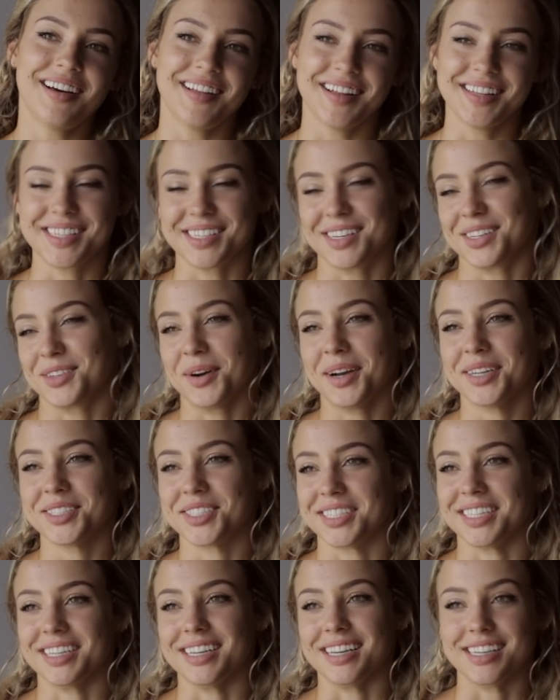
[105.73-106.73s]
That's a good
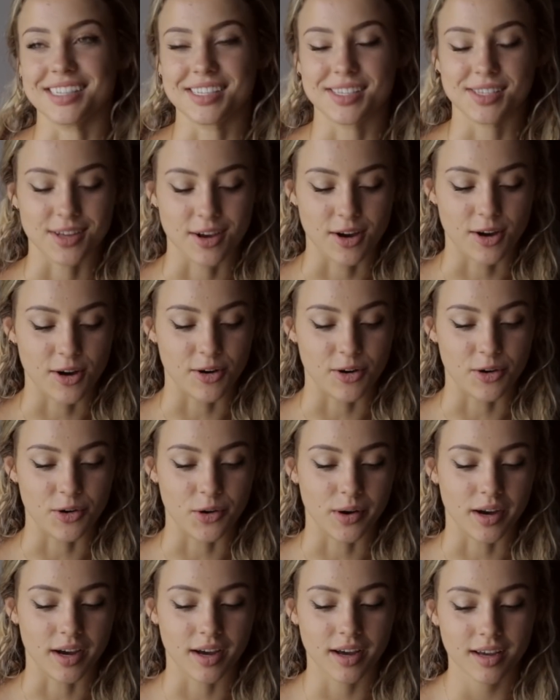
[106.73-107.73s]
question.
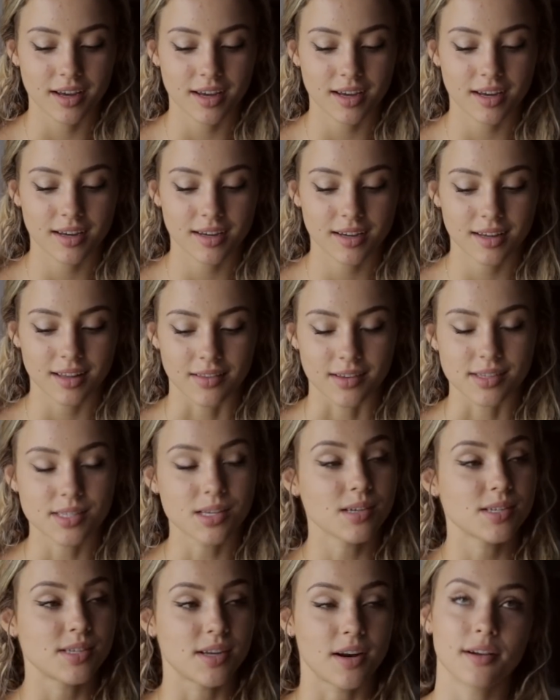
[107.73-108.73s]
So this
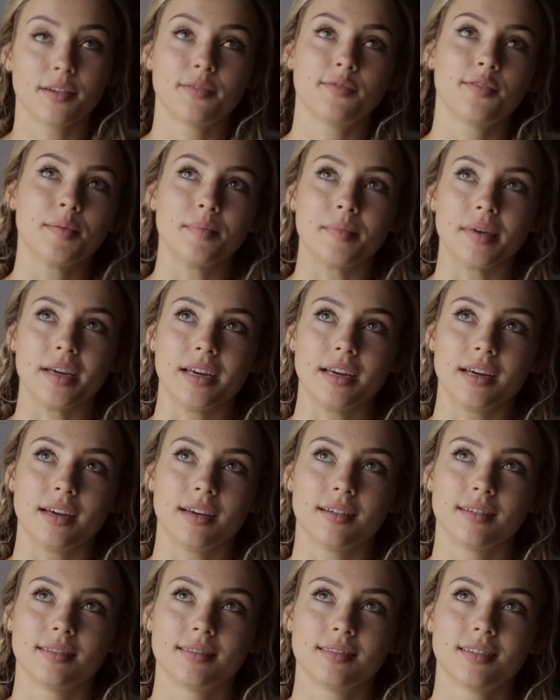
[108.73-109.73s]
all started for
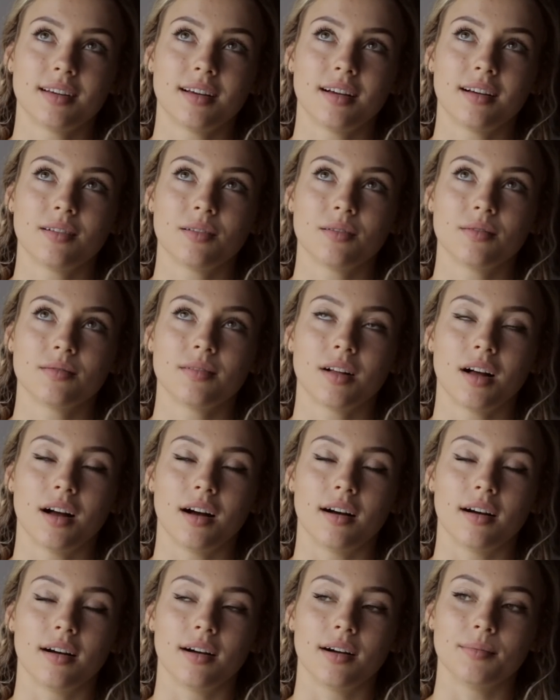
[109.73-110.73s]
me,
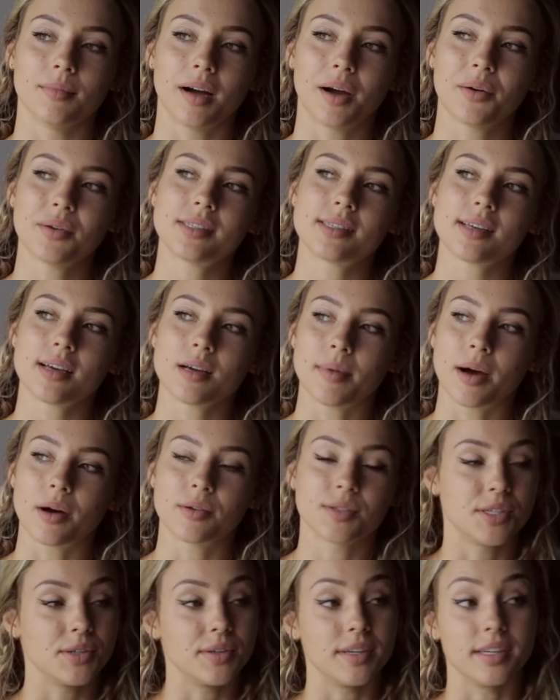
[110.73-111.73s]
I would say
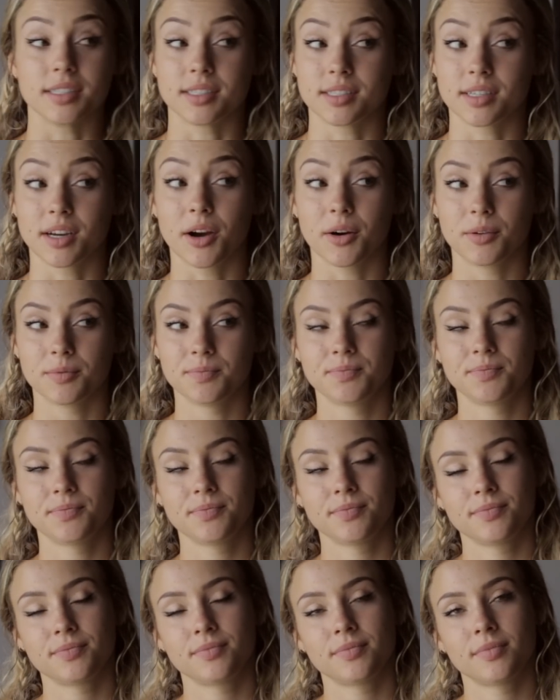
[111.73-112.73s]
about 2 years ago.
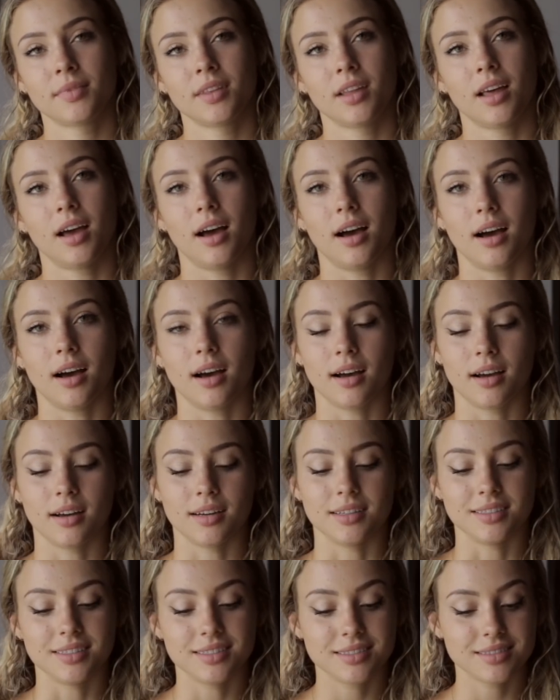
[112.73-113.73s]

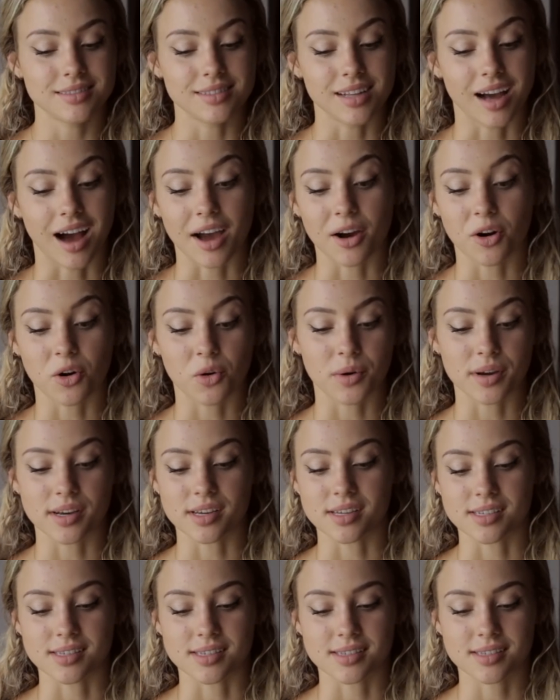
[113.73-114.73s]
I
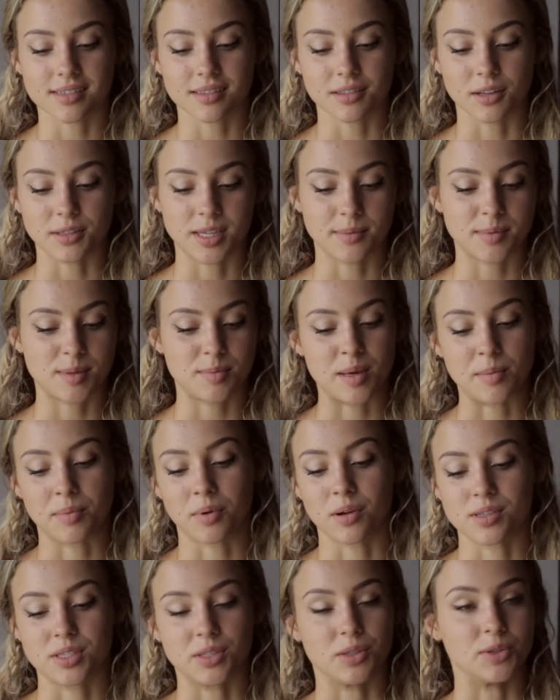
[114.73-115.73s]
always looked up to
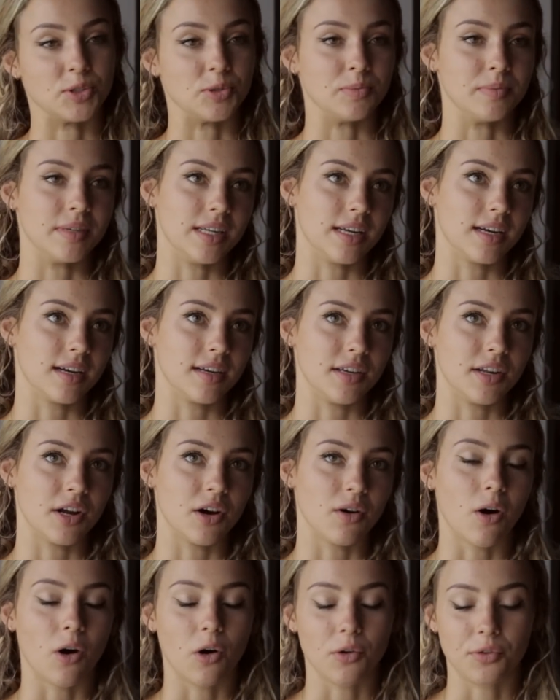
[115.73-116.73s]
people on social media, you
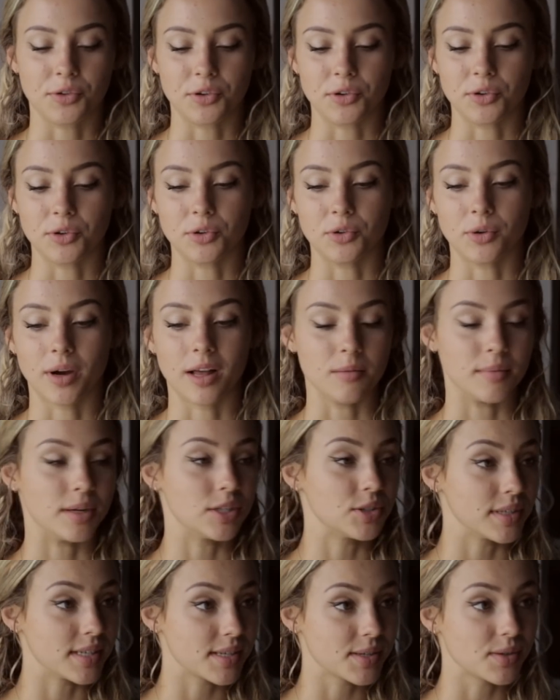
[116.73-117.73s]
know, all through
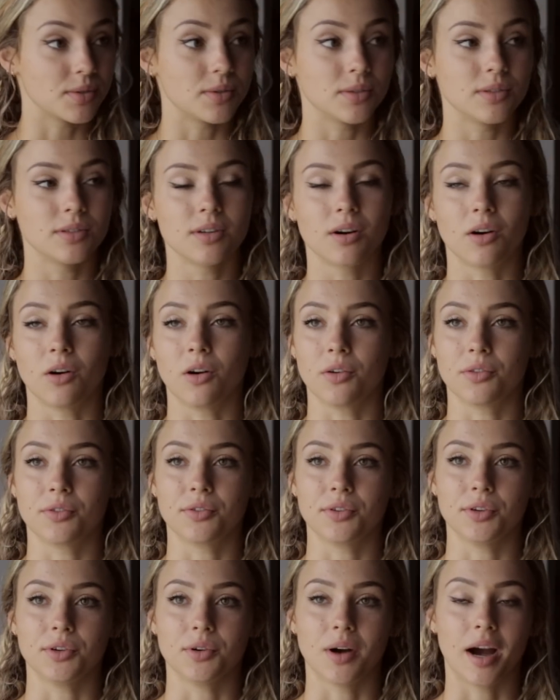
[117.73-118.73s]
elementary school, all
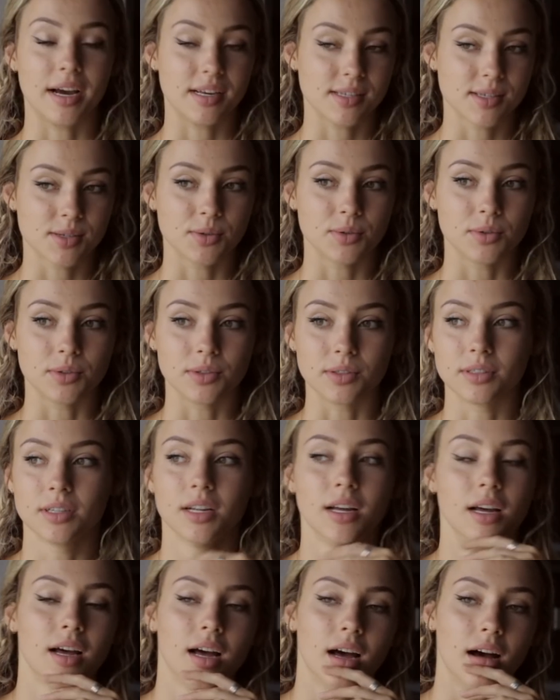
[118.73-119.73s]
through high school,
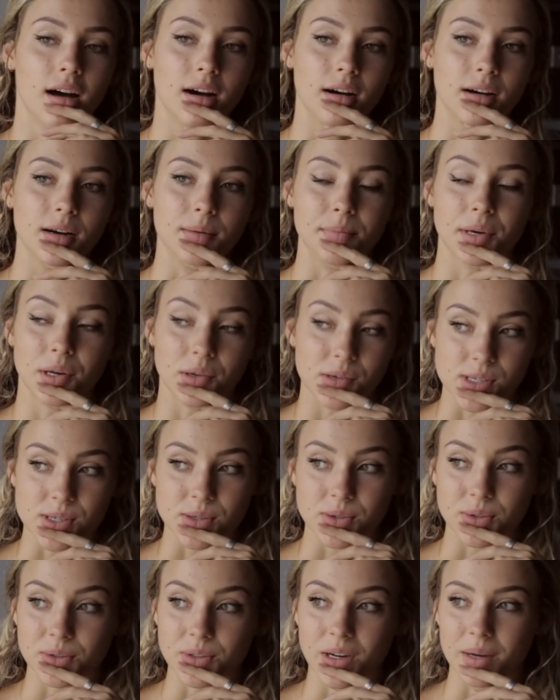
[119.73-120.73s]
middle
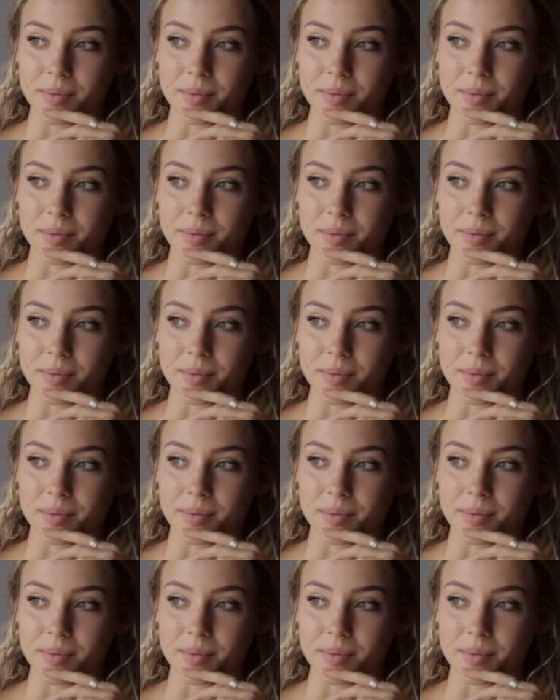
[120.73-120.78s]
school.